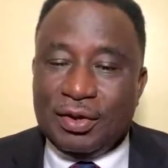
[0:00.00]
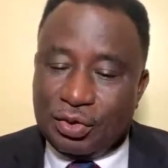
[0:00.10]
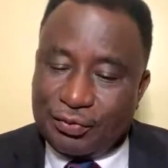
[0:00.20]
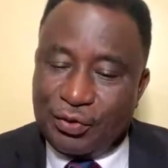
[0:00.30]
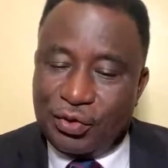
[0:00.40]

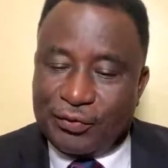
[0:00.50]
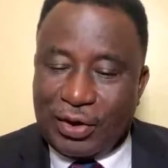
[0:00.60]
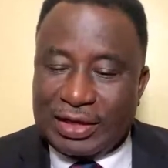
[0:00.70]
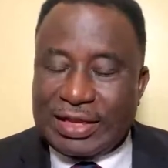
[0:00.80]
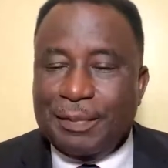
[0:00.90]
If you
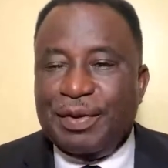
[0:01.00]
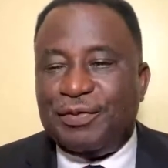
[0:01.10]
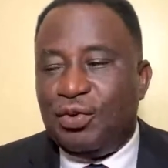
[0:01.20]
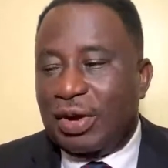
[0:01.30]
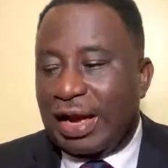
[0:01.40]

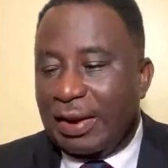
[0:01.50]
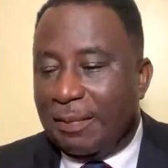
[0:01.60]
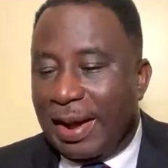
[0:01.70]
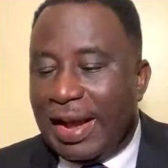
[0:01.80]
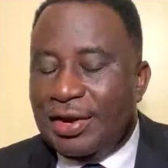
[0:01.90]
look at the
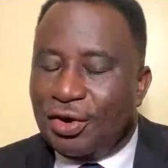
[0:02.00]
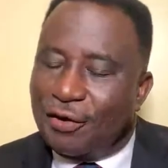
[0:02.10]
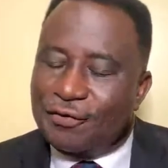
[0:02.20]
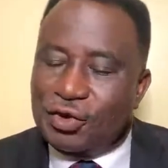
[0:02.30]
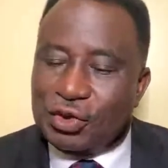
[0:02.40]
mind
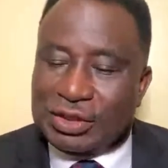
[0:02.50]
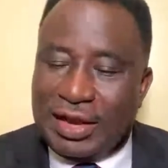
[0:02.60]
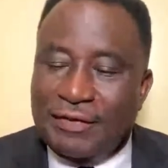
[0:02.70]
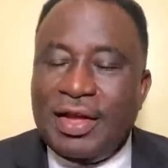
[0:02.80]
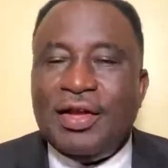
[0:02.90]
of
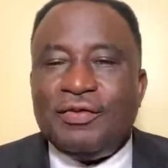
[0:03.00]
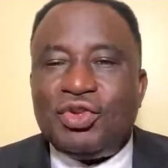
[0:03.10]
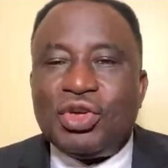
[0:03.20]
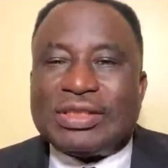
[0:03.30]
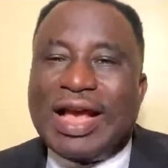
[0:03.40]
Joseph,
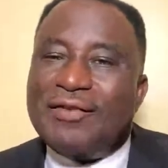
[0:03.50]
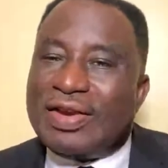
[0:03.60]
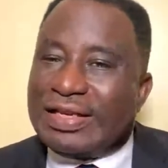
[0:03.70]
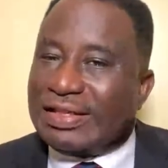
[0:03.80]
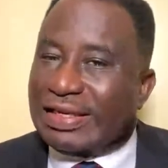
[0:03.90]
Joseph
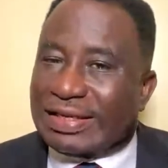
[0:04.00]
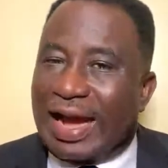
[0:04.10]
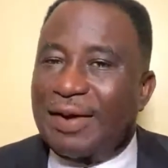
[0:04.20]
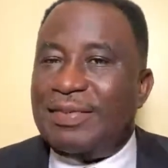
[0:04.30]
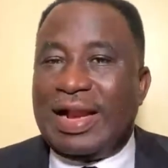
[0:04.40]
is the
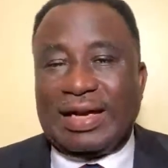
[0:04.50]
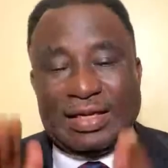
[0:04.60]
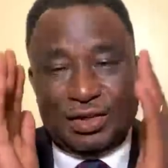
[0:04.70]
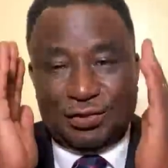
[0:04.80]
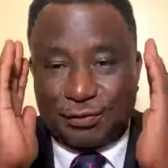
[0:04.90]
type that
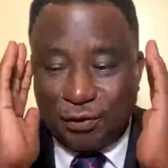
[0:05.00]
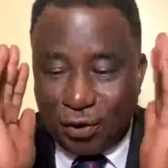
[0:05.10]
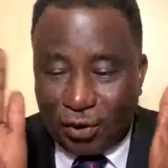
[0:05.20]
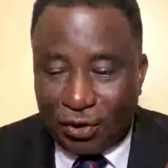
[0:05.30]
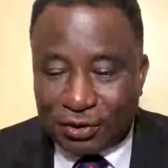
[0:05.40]
is
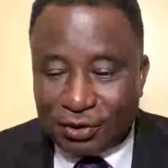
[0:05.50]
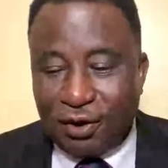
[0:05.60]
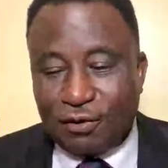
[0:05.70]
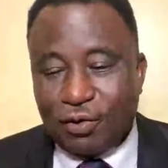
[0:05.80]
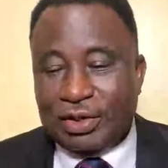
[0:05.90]
focused
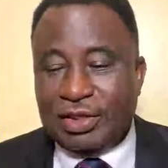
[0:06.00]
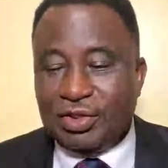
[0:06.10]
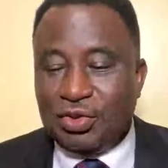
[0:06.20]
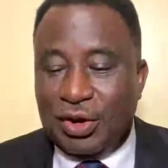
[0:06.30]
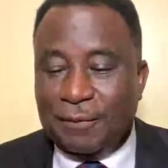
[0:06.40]
on what he's
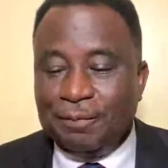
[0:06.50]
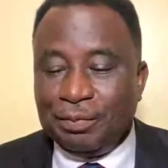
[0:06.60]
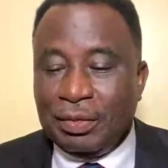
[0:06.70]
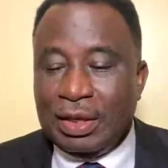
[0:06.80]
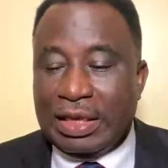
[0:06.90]
doing.
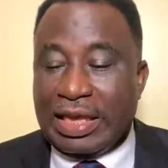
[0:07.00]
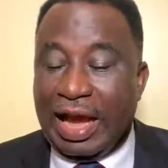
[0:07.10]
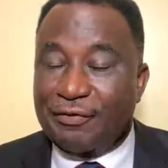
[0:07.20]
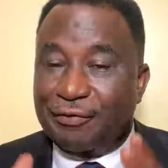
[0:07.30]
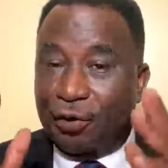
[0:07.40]
He
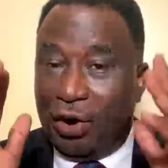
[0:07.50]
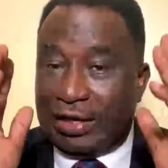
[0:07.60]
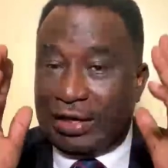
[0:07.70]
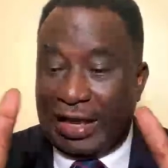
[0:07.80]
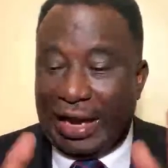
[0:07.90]

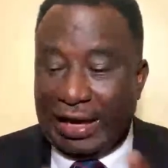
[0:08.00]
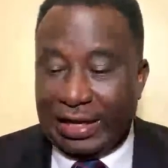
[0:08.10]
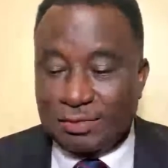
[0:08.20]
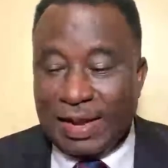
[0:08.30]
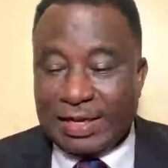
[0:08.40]
avoid
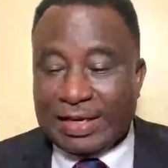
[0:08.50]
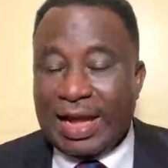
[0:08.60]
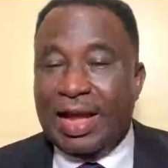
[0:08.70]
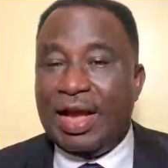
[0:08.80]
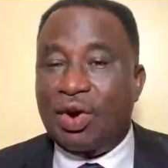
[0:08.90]
careless
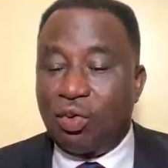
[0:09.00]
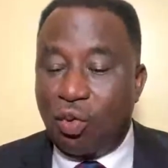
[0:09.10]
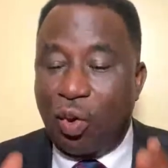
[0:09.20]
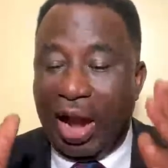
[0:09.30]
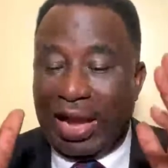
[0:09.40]
banter,
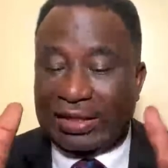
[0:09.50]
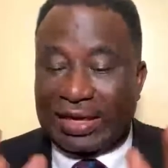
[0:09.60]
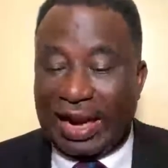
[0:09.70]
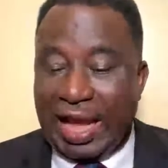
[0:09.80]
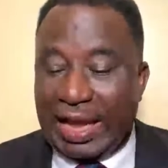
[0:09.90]
white
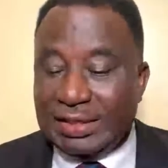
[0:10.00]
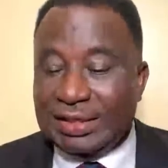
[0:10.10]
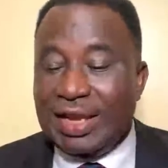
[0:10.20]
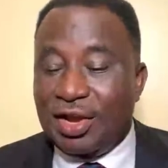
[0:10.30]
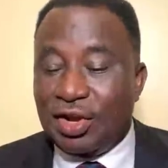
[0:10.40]

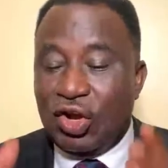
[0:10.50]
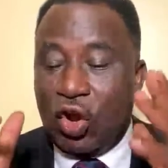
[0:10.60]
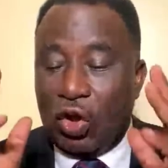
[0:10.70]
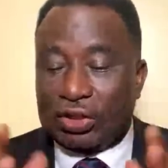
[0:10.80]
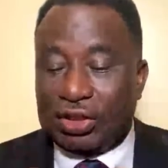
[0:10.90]
lies,
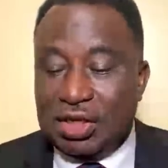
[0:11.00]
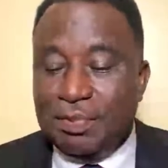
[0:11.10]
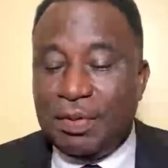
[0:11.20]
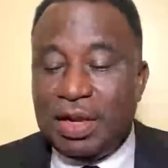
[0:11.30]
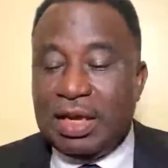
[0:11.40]
gossip,